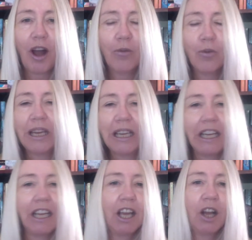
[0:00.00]
a
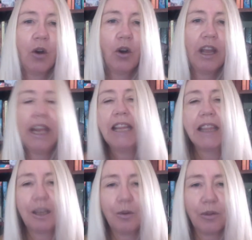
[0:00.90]
reading or
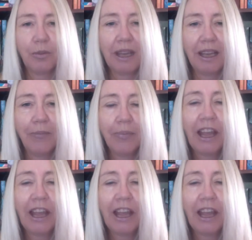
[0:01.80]
anything with me.